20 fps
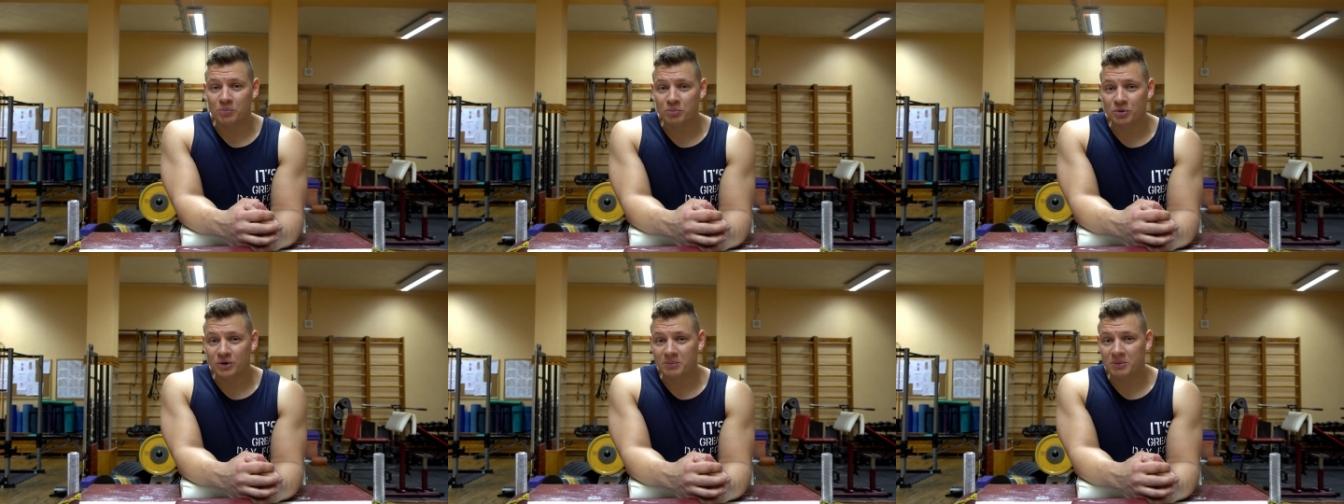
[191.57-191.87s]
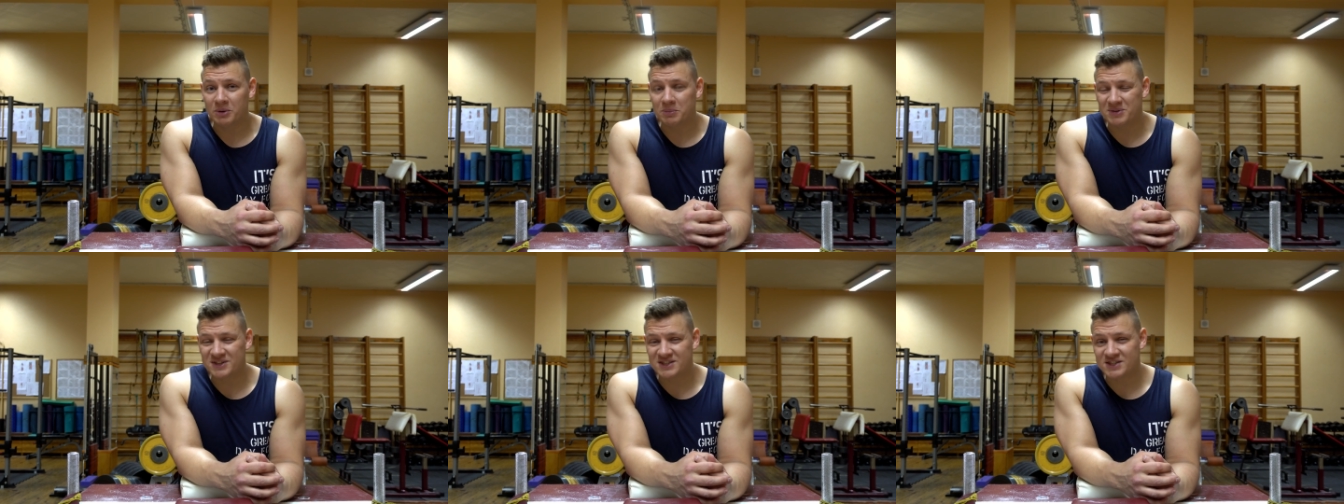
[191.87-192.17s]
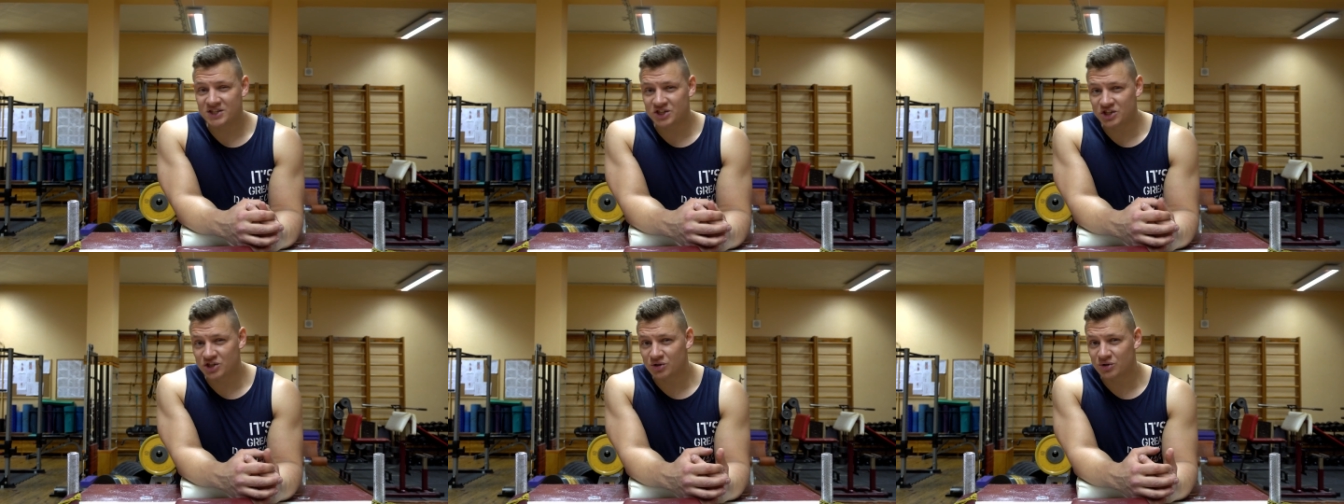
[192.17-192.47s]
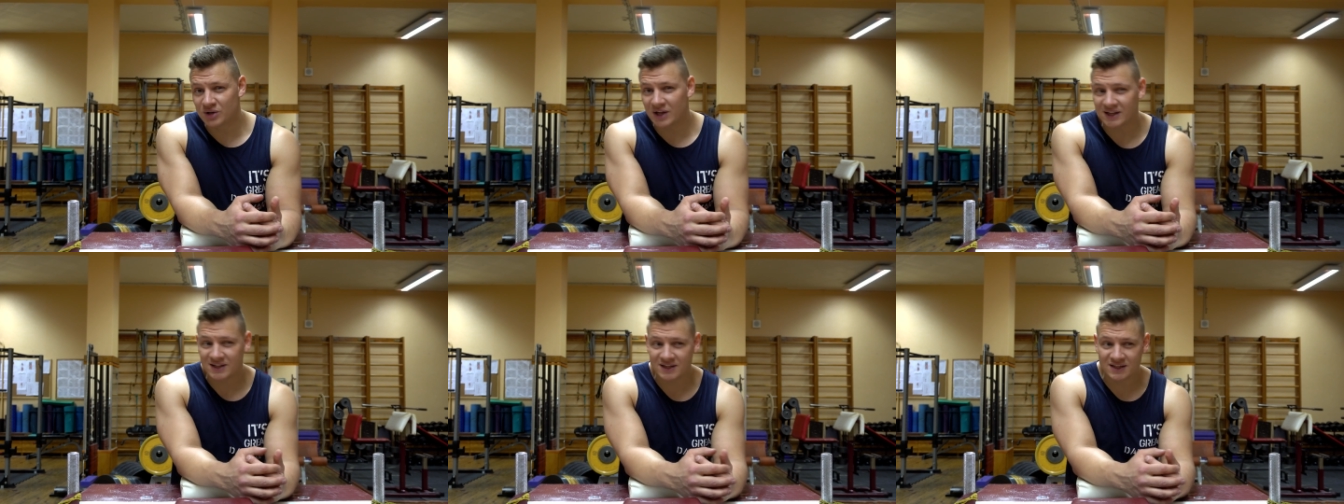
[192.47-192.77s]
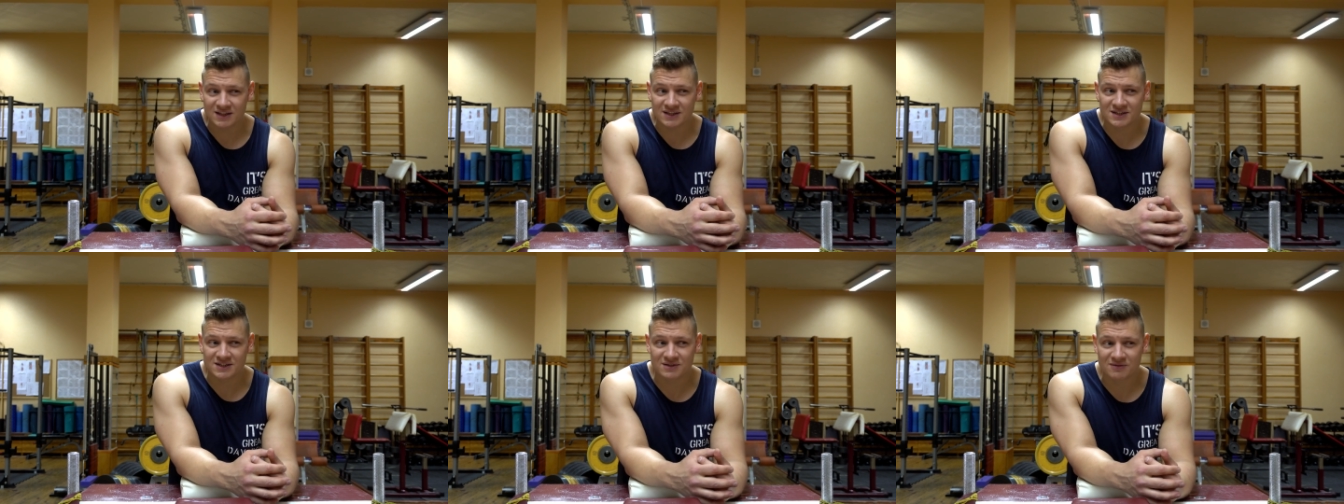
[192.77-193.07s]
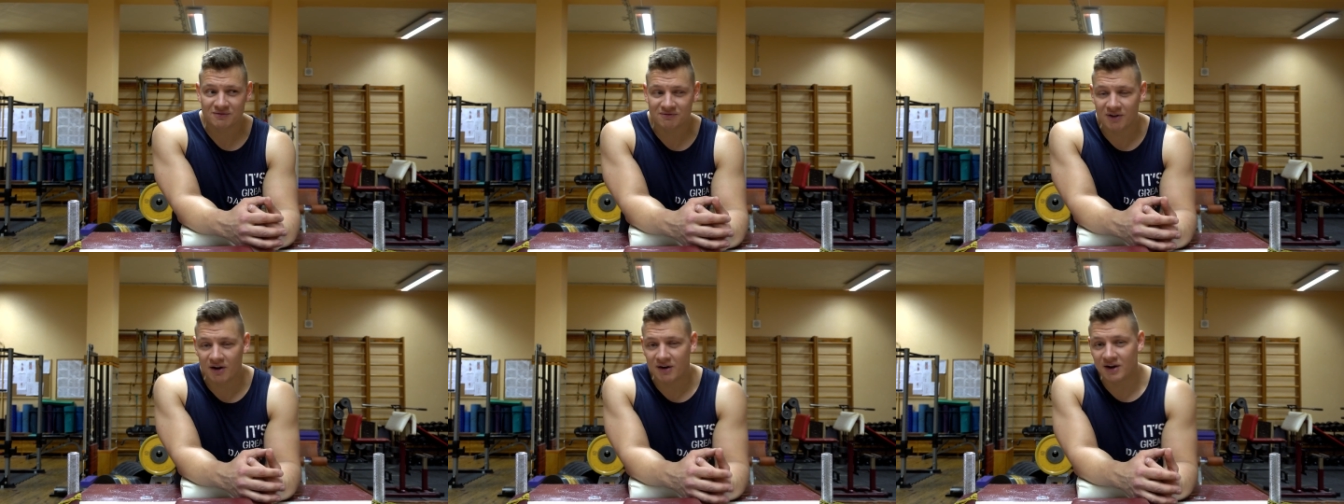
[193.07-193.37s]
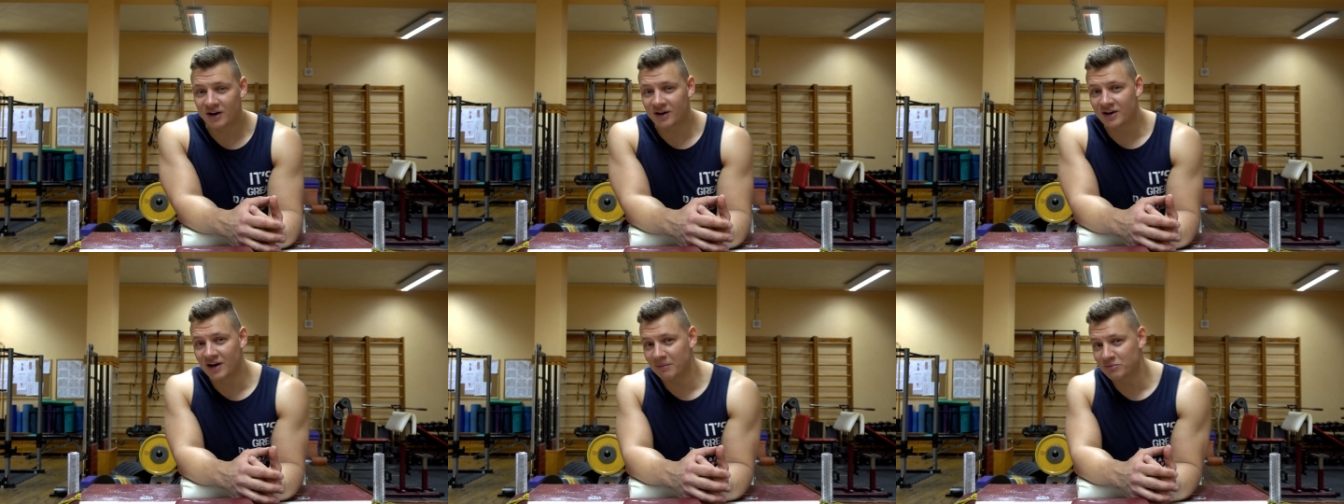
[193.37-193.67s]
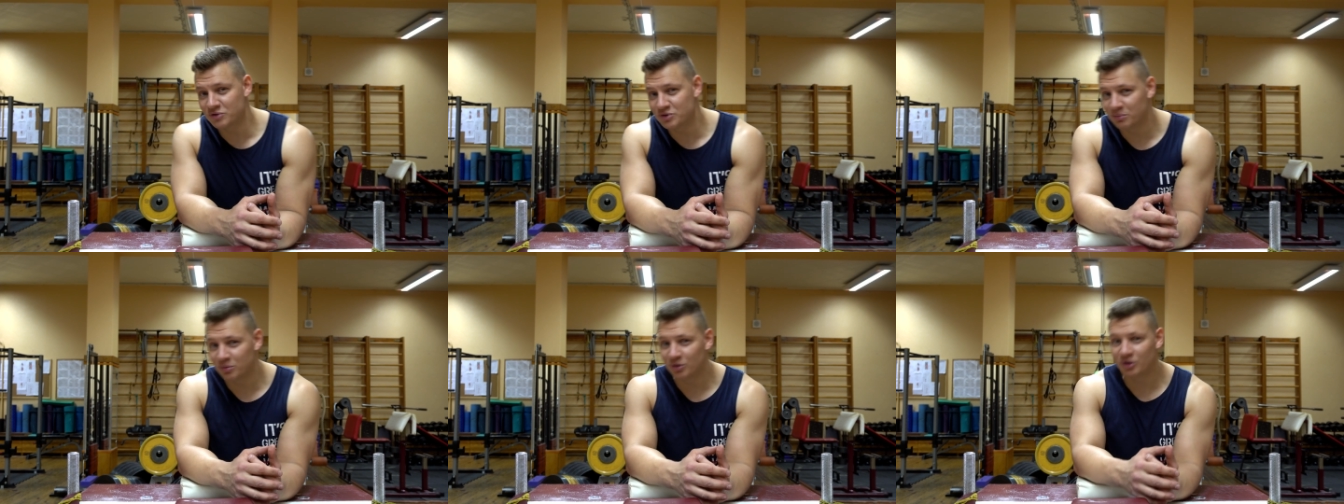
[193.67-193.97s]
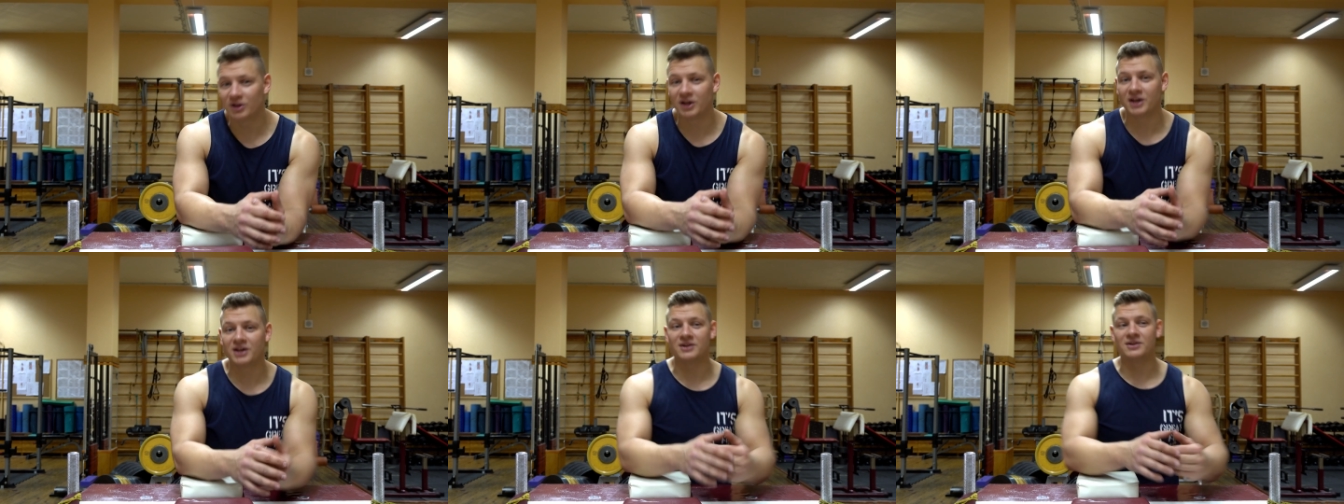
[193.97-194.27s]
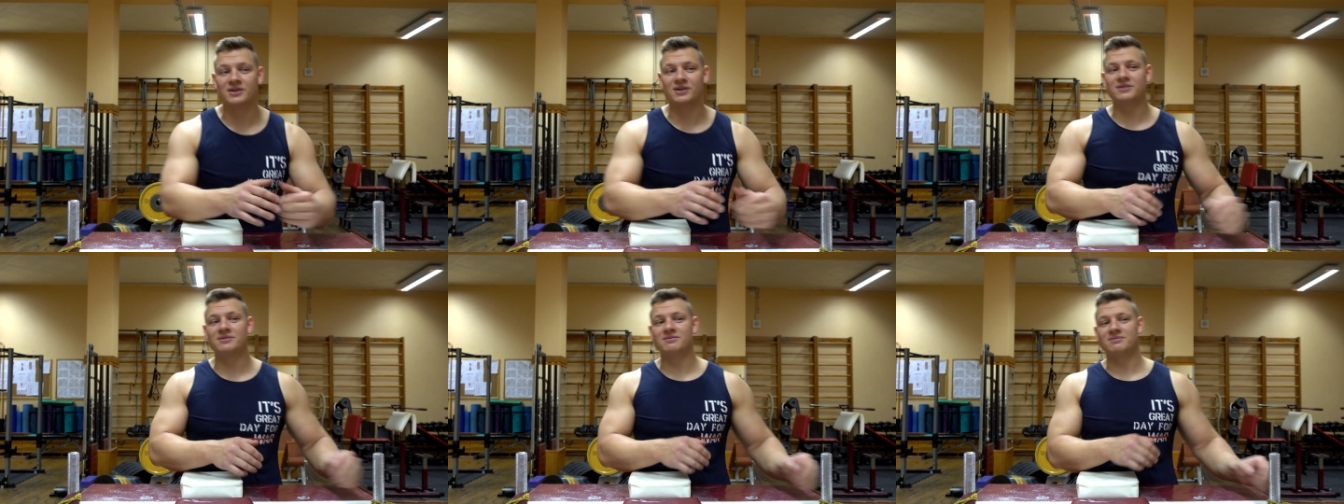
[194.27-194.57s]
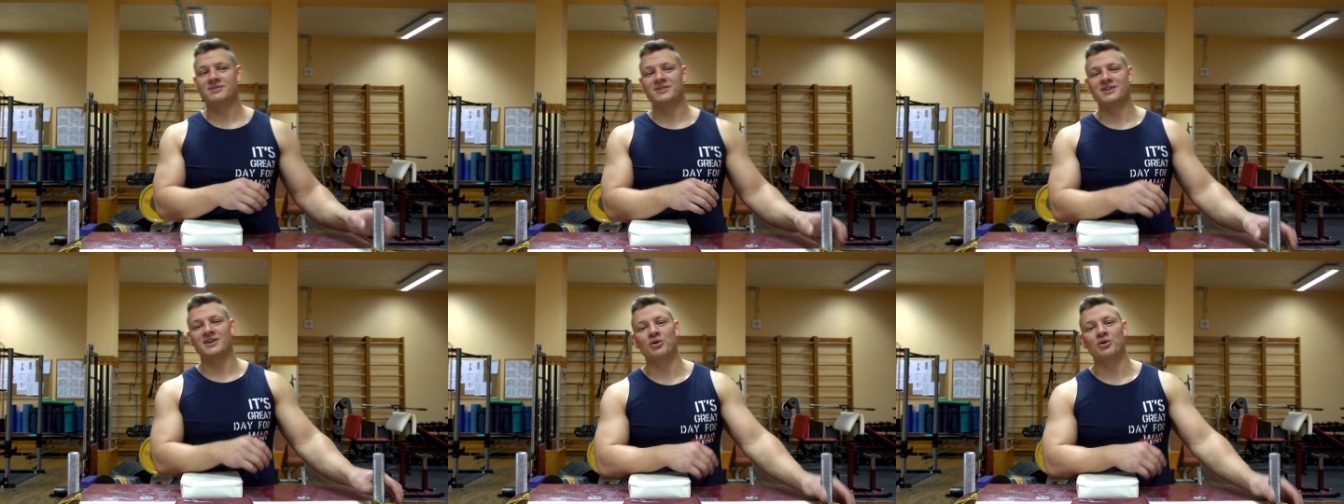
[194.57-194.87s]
put him in position that is very uncomfortable and